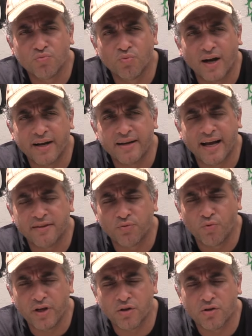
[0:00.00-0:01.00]
I add
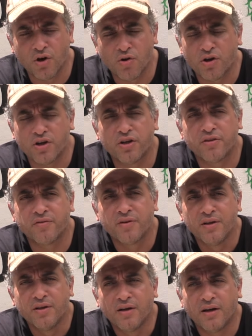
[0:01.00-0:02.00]
real coconut
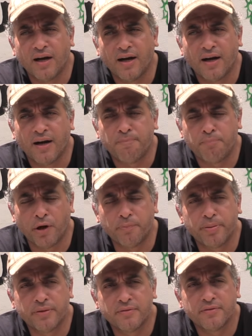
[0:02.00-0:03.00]

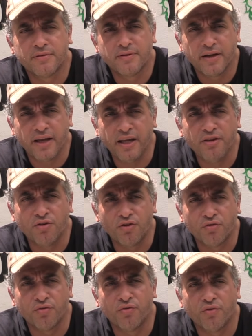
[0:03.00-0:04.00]
pulp
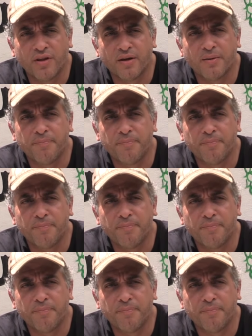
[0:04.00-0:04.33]
into the